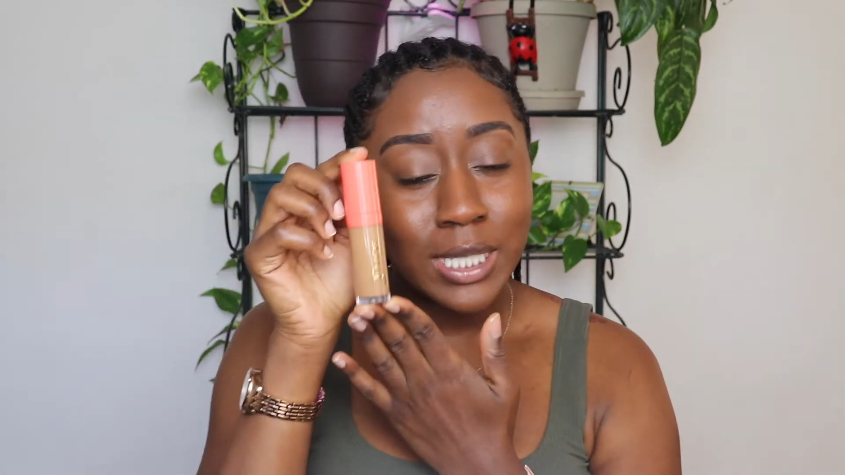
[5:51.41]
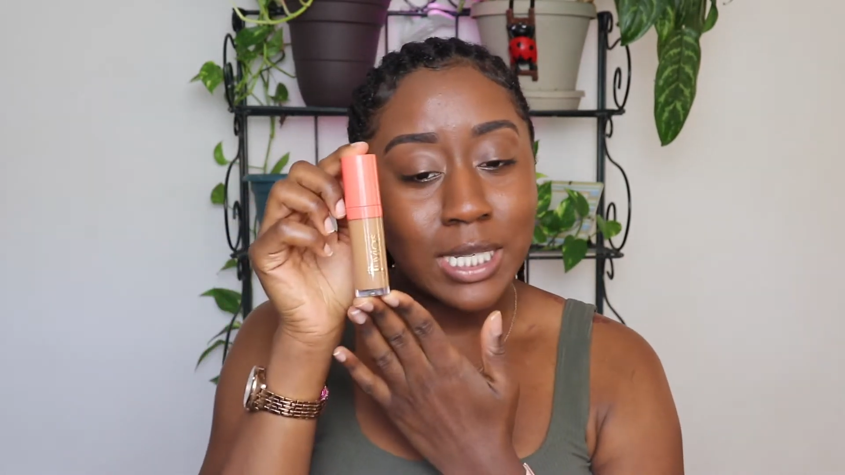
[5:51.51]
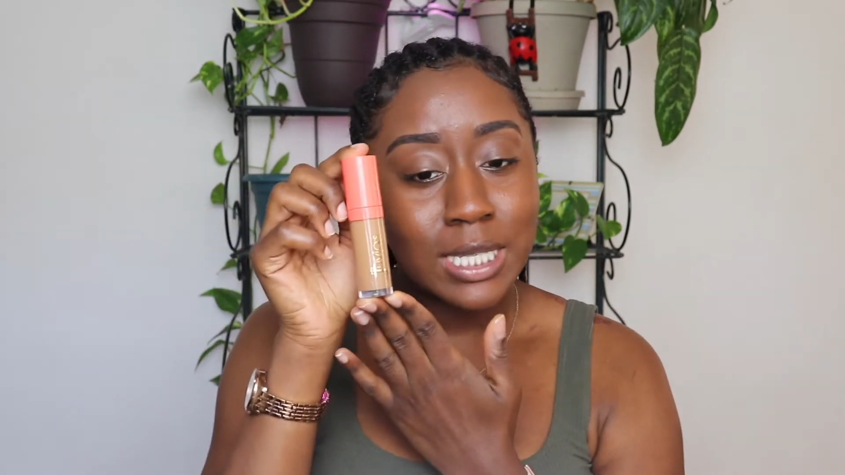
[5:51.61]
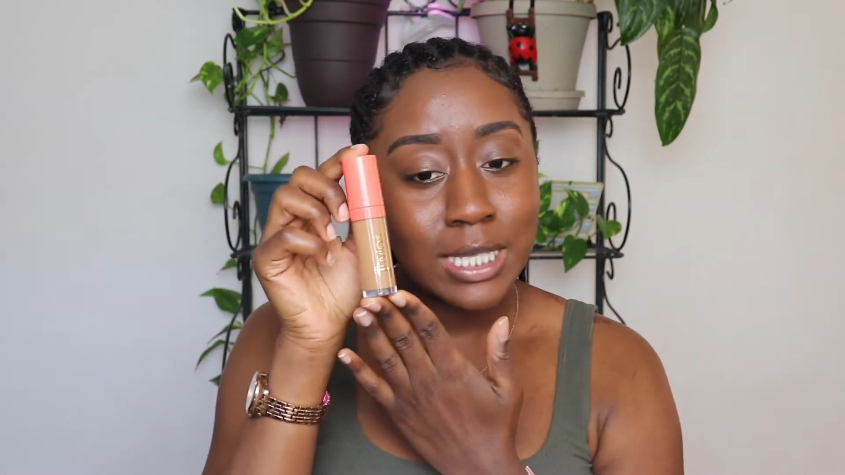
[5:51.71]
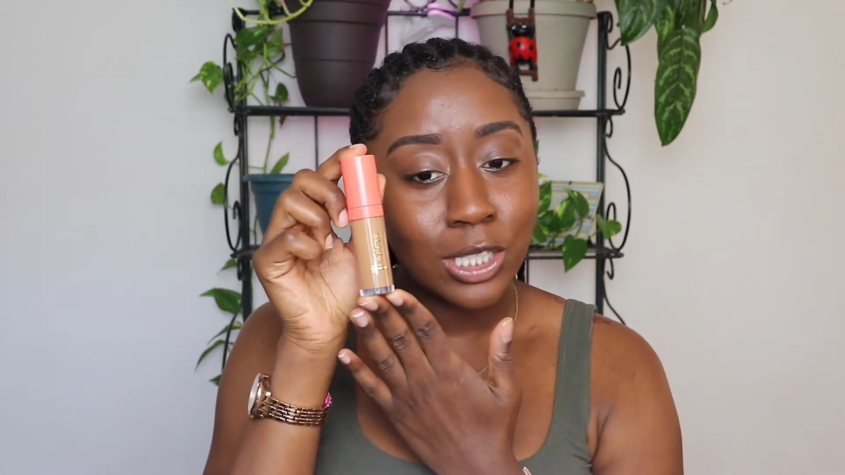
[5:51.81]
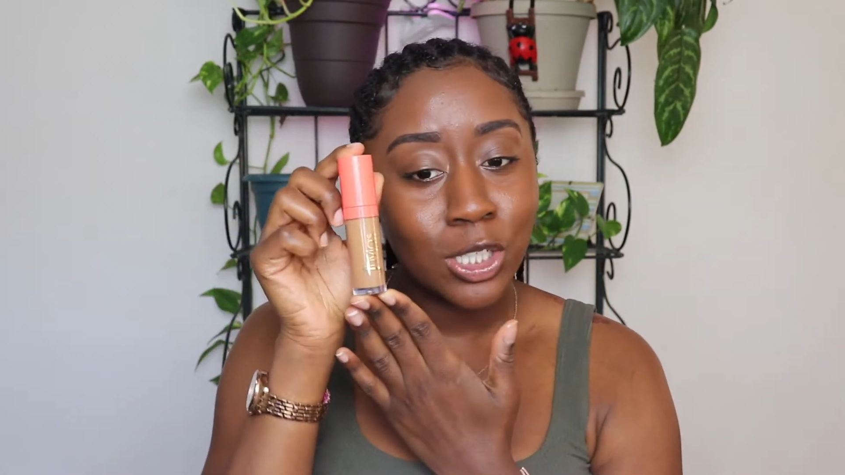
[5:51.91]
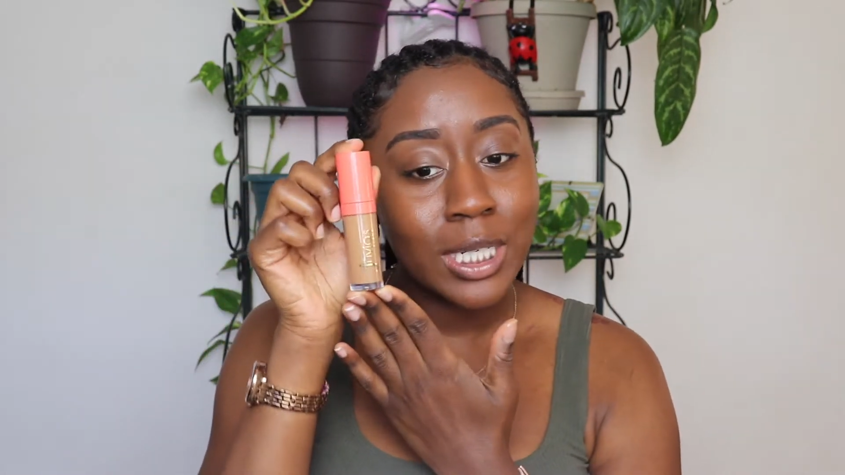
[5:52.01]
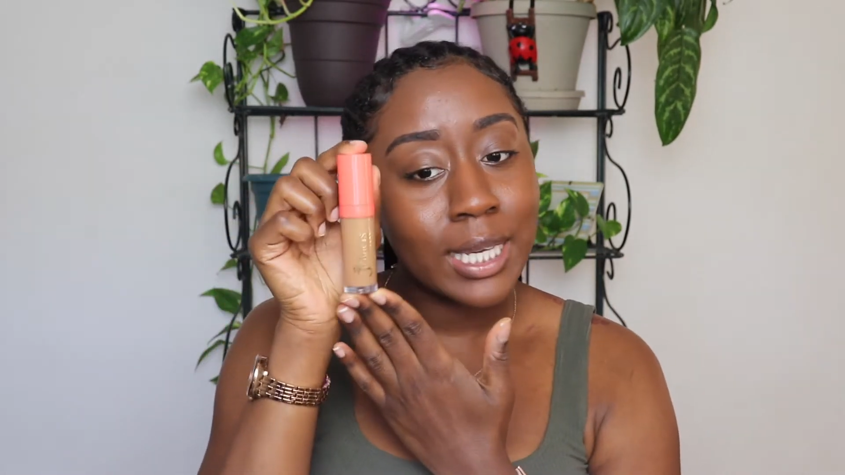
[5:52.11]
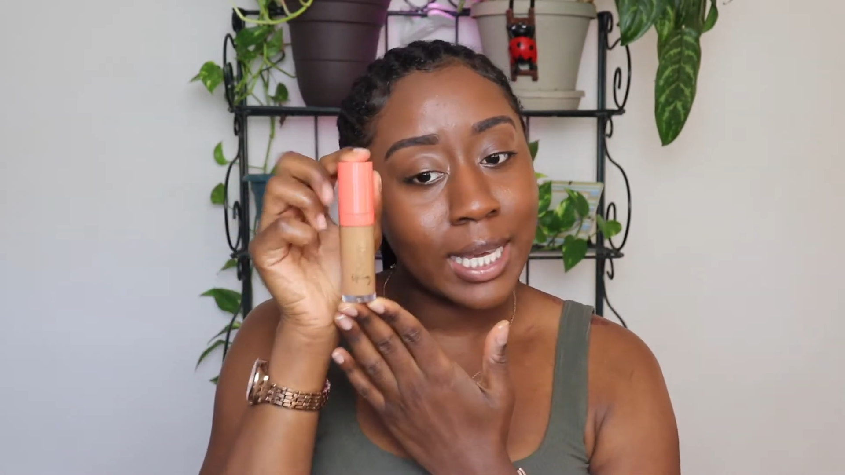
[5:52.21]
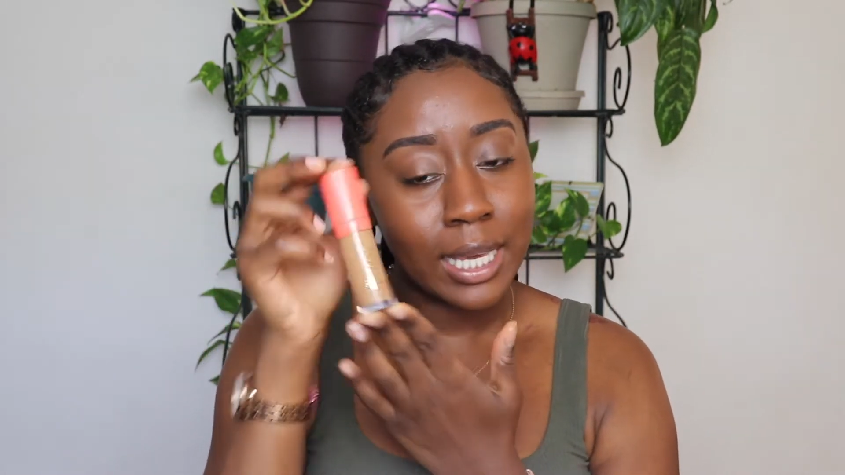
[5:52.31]
Concealer
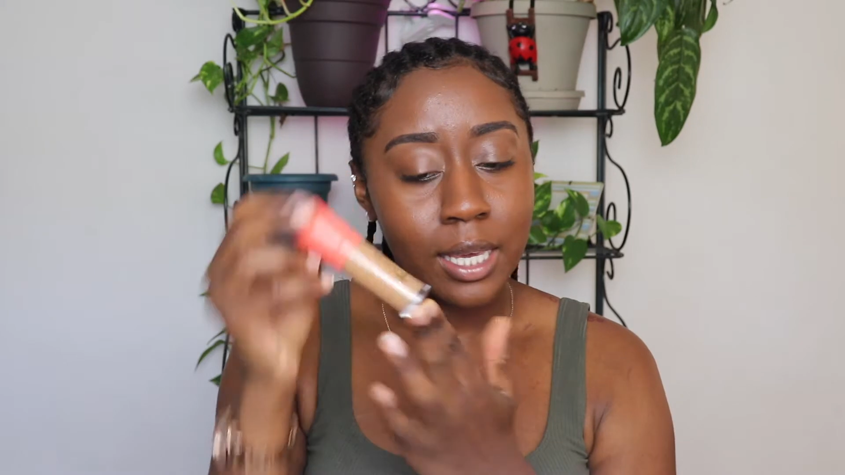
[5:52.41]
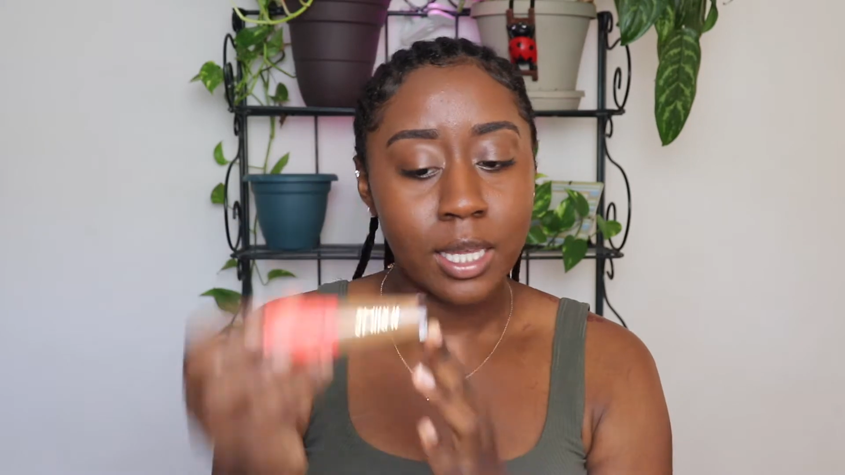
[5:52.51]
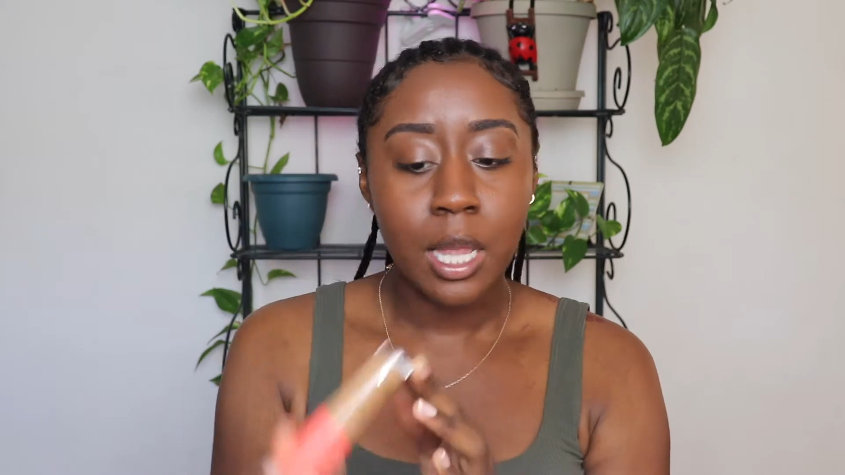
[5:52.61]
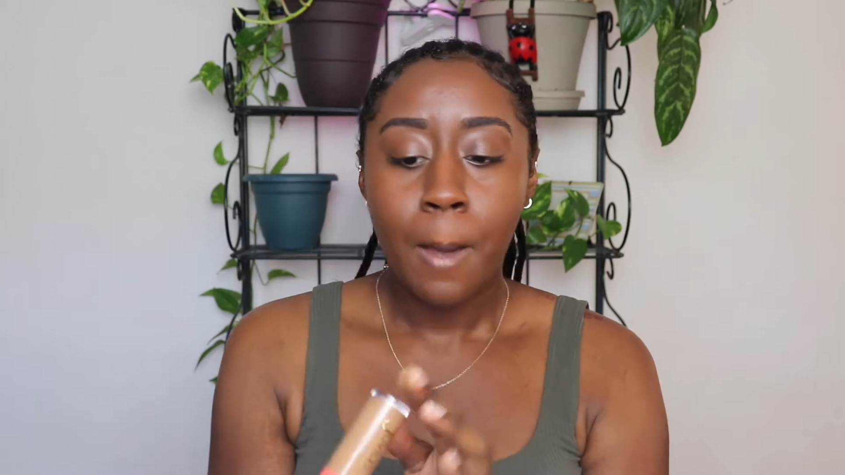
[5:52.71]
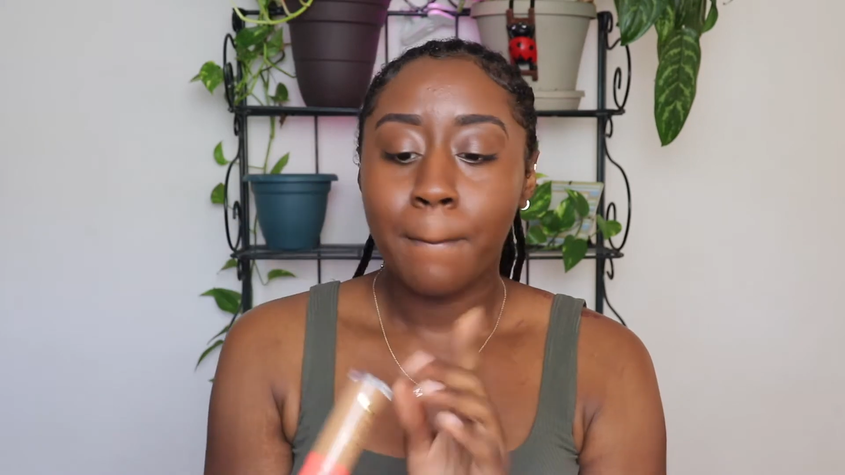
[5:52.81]
again,